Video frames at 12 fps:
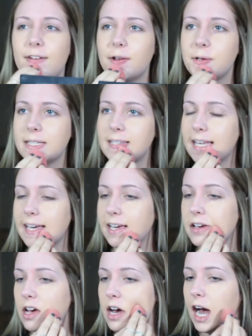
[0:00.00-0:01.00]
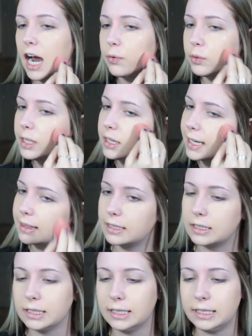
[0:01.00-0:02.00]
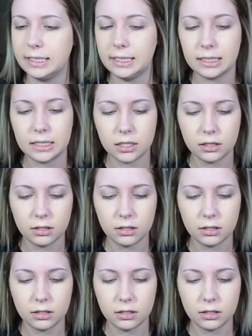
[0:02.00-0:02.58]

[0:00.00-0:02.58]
noticed that I really like the Clinique